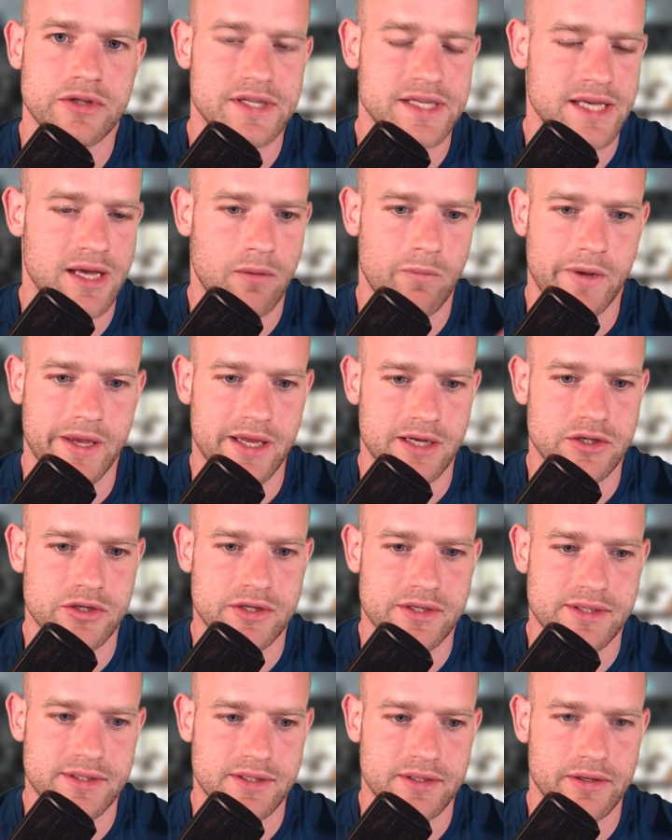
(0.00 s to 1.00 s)
Here we can
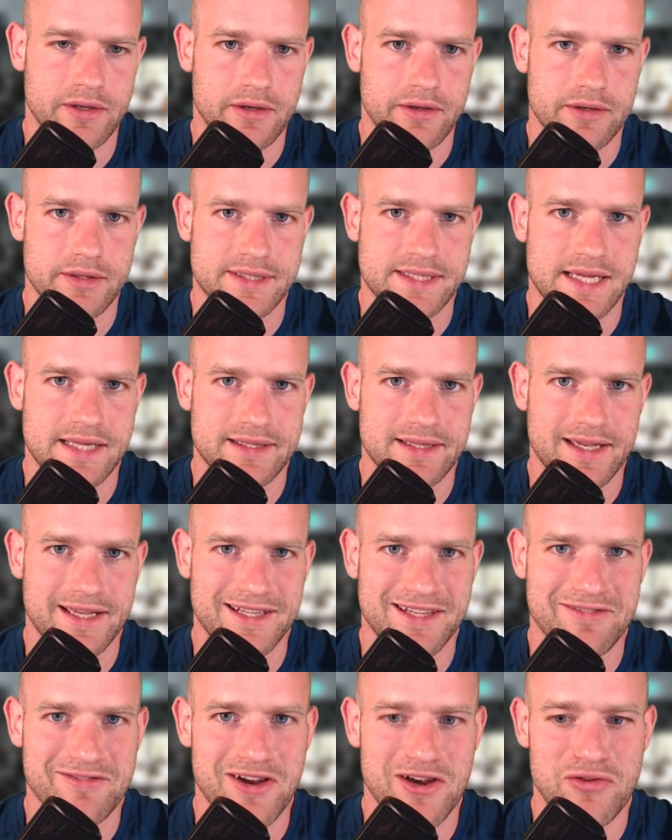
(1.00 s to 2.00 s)
just set
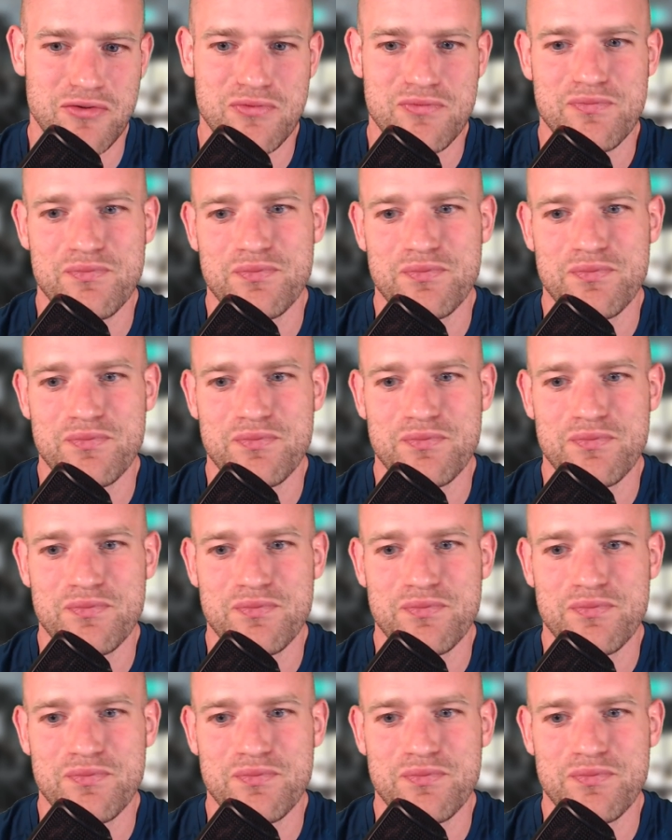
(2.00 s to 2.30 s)
any value.